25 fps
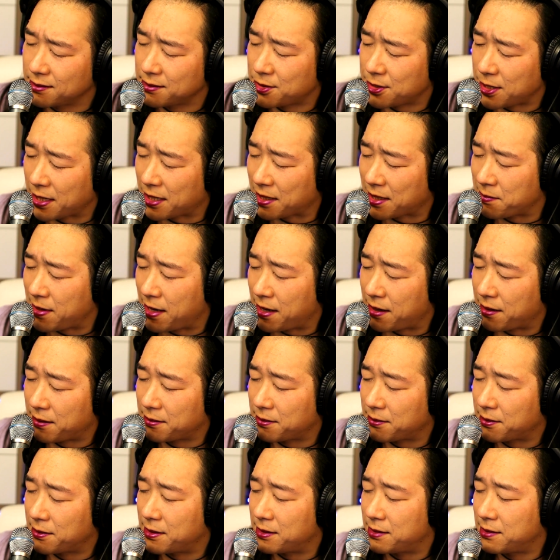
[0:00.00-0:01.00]
Check them out
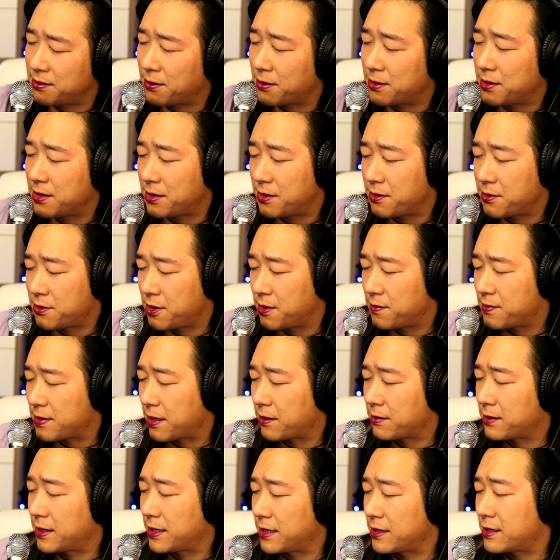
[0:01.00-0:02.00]
on the YouTubes.
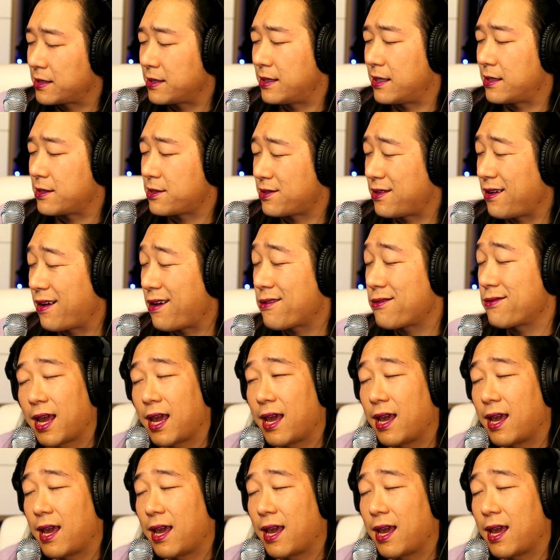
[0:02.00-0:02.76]
I'll link to their stuff.